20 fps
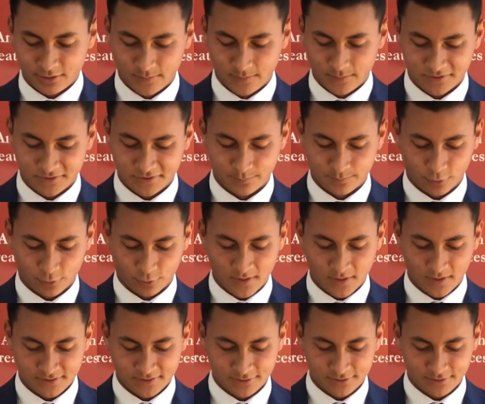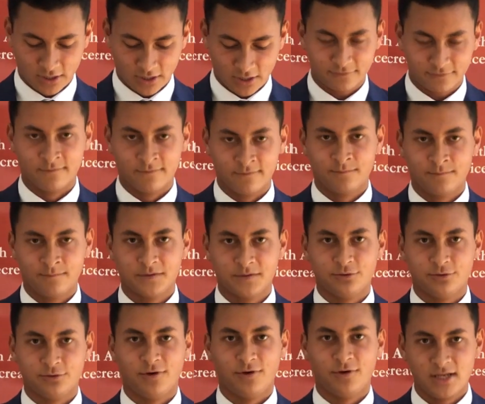The most important lessons in life come from
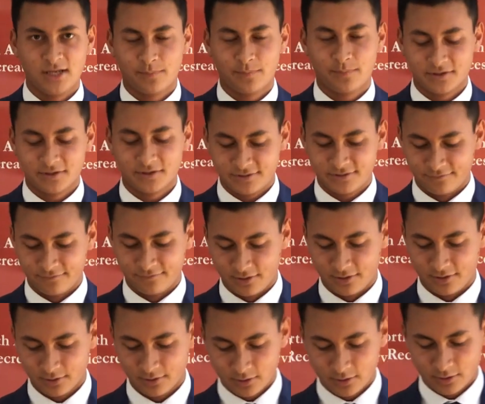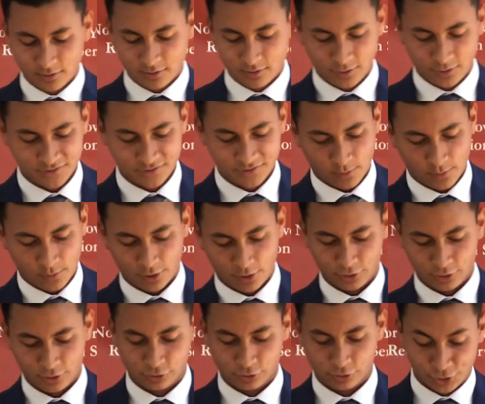those who radiate positivity, those who are
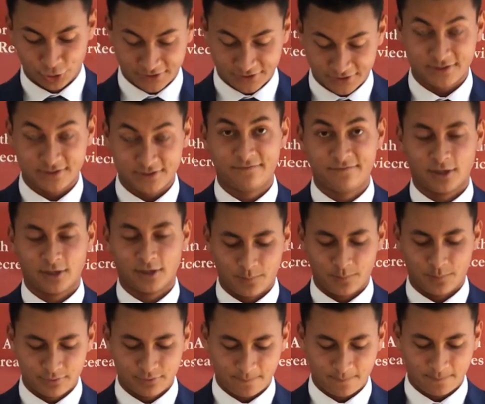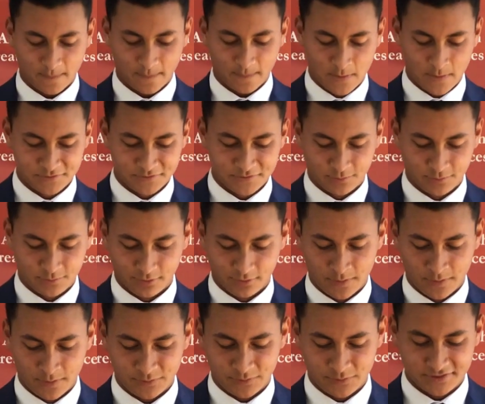allergic to giving up, and those
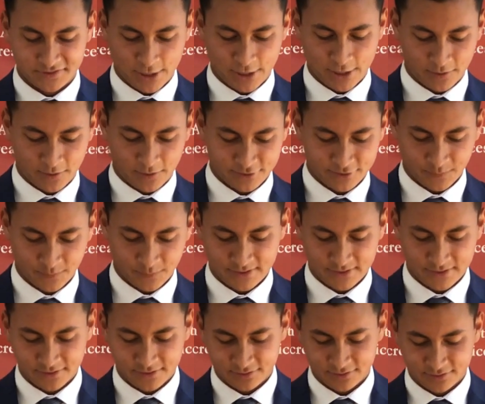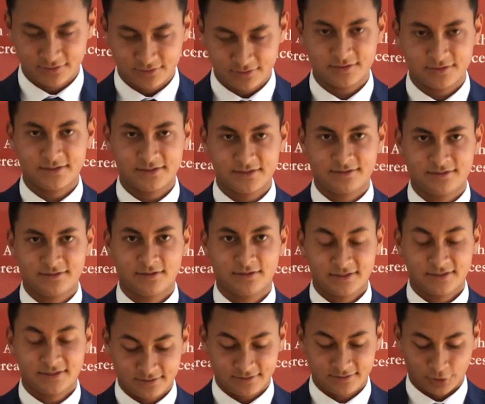who stare their circumstances
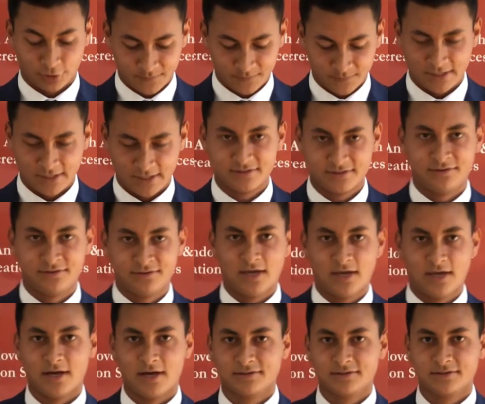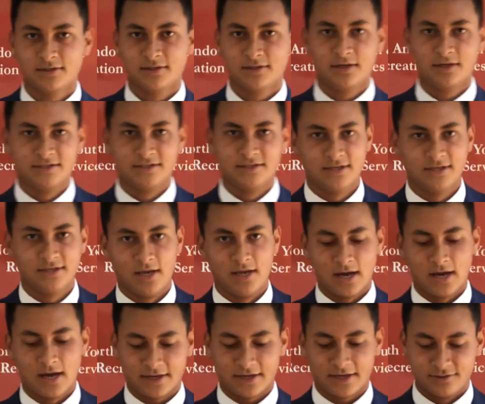in the eyes and
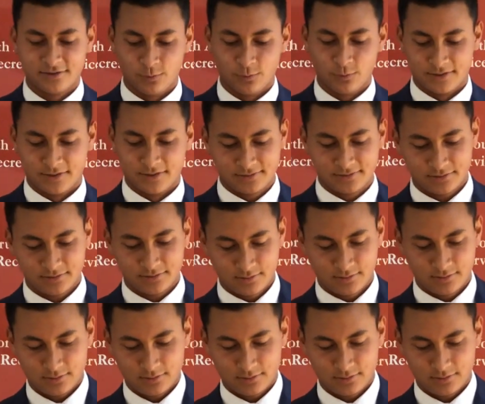say, "I can do this."